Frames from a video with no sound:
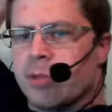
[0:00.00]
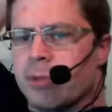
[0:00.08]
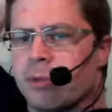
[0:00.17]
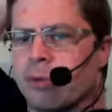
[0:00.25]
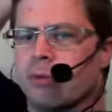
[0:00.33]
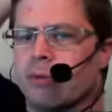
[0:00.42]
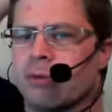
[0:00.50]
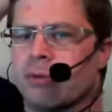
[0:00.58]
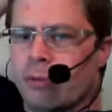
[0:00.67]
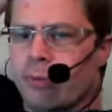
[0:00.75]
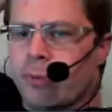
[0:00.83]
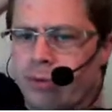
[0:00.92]
driven by a
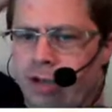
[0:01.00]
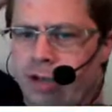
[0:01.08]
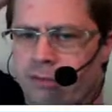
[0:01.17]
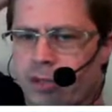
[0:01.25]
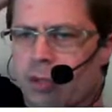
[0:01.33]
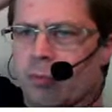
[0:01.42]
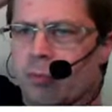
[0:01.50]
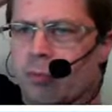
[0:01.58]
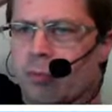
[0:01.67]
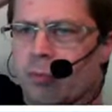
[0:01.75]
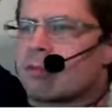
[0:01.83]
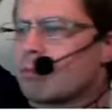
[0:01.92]
computer and we
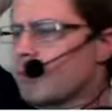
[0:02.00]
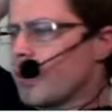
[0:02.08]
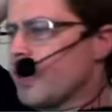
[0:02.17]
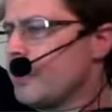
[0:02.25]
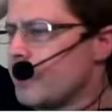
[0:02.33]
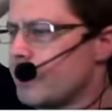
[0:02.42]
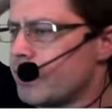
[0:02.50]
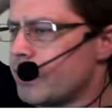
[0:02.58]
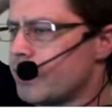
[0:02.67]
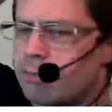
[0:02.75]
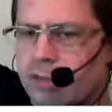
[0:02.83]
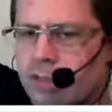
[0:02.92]
don't have humans
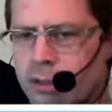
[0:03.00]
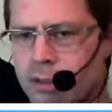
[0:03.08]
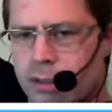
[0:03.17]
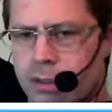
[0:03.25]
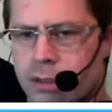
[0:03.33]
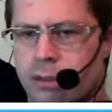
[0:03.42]
like just